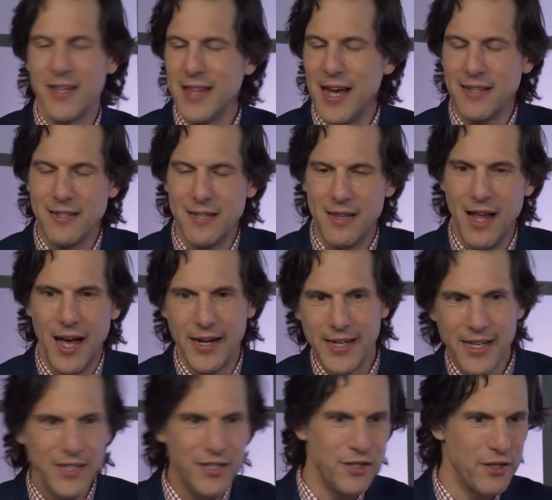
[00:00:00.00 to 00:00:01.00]
that's a lot
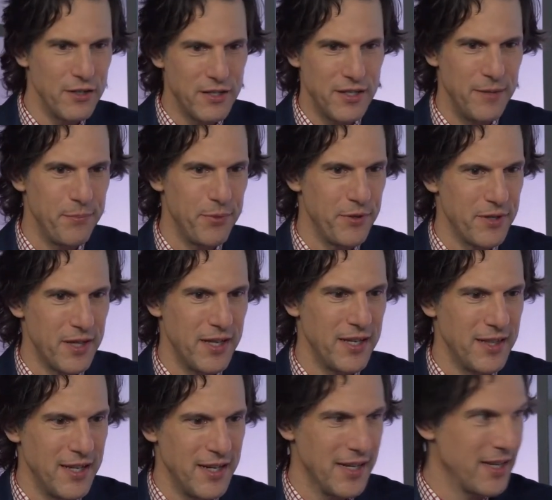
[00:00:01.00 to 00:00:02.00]
easier or simpler
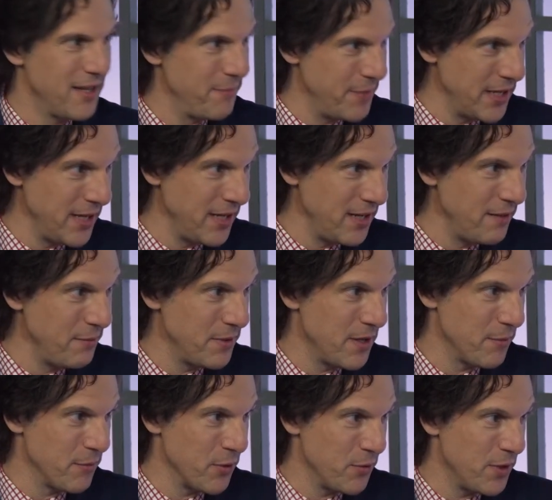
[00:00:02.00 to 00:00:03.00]
thing than it can be,
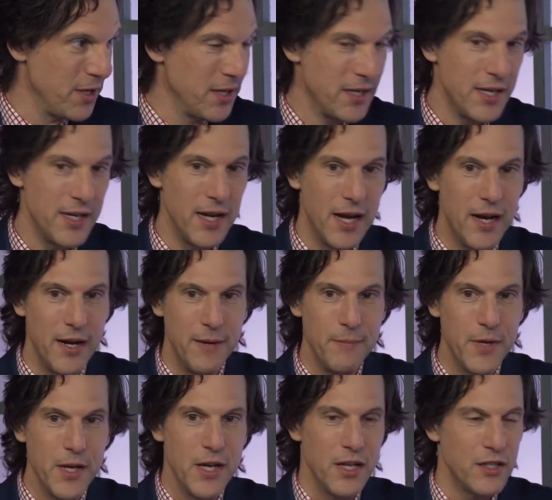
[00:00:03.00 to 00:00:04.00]
number one.
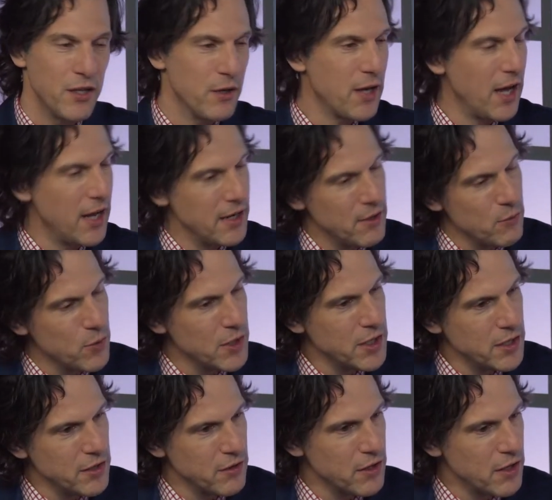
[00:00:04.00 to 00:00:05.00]
So kind of what
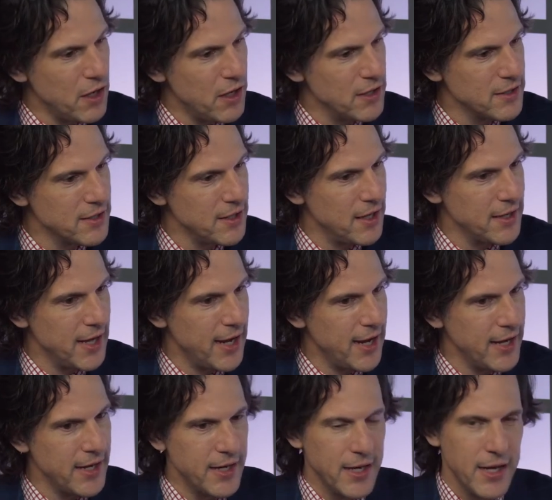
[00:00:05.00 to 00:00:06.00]
are your thoughts on
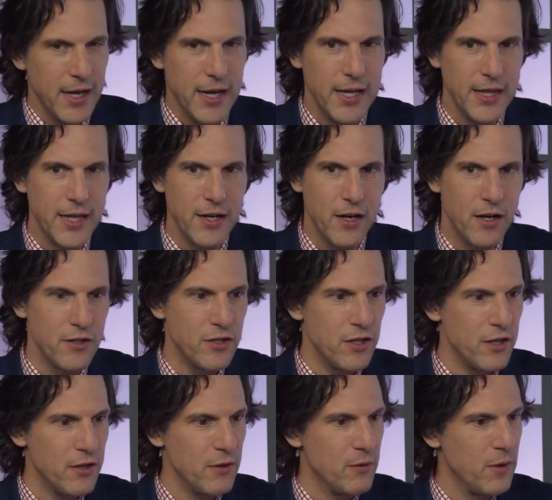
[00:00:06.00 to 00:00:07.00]
that? And then
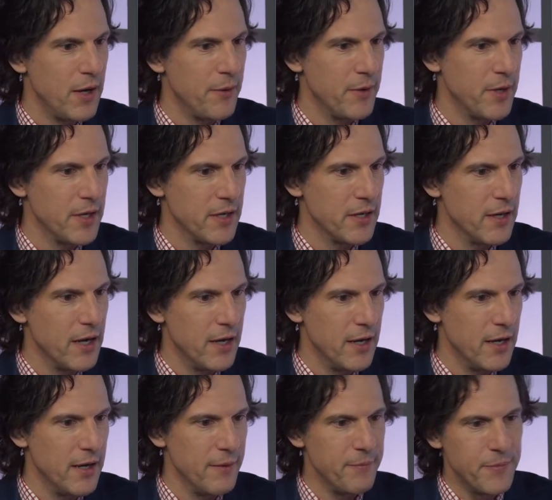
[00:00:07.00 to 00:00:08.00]
also I want
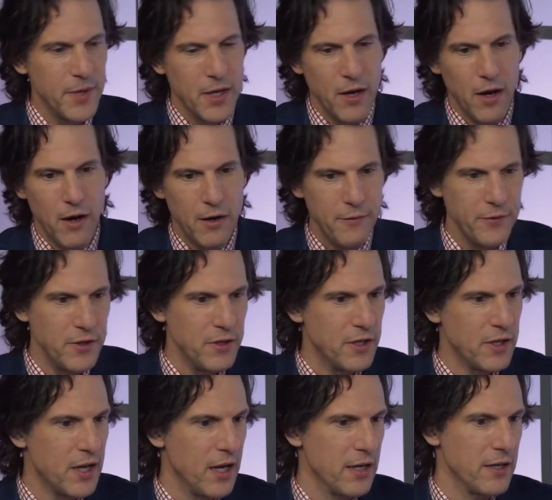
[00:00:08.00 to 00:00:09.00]
all of you
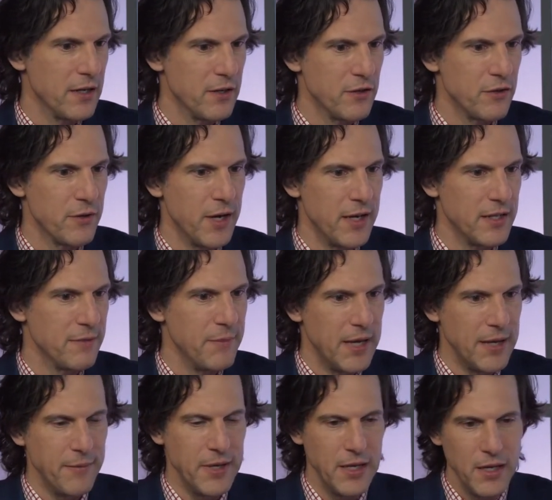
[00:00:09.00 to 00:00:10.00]
to kind of address
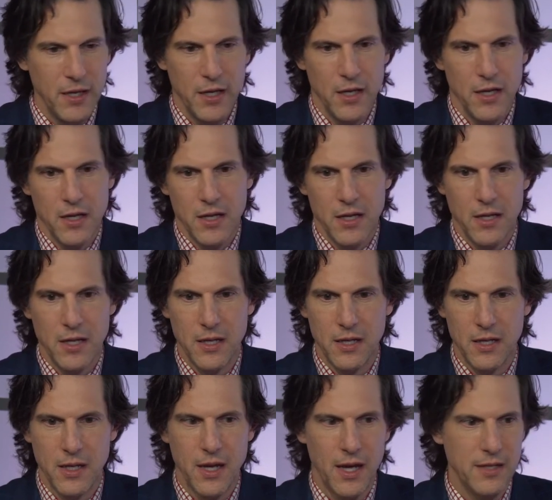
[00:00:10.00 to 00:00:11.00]
maybe
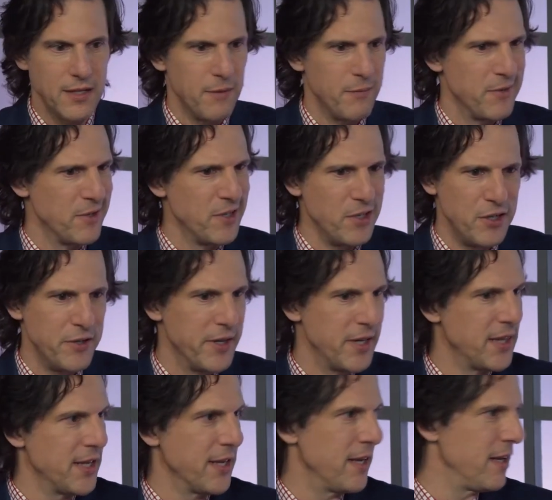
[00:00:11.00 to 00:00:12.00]
the concept of, do you do
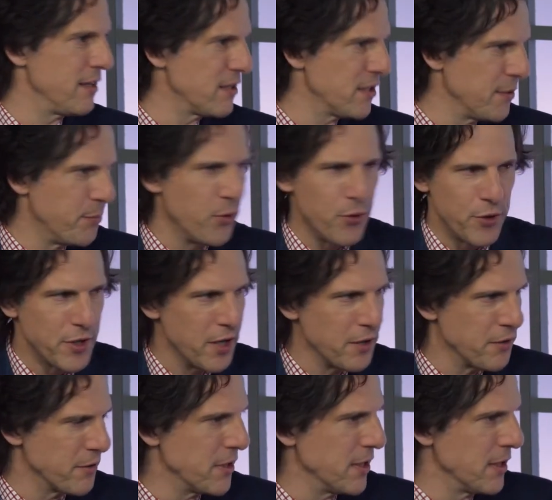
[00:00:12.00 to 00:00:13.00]
anything else, support
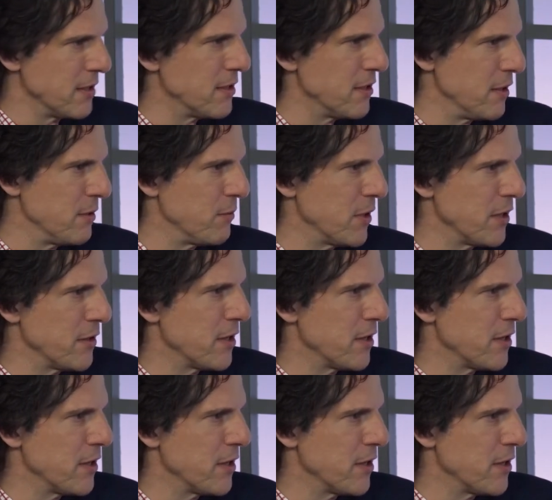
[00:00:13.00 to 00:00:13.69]
other things? So what are your